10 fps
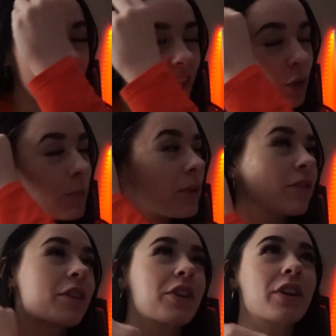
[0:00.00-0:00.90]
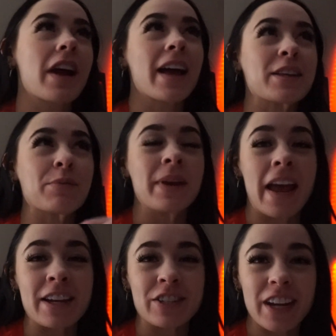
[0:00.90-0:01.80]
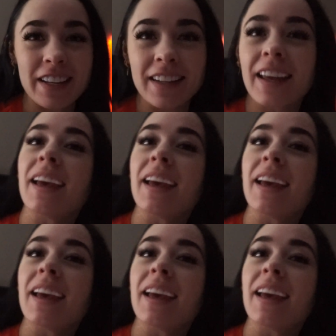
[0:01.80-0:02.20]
a little bit further explanation.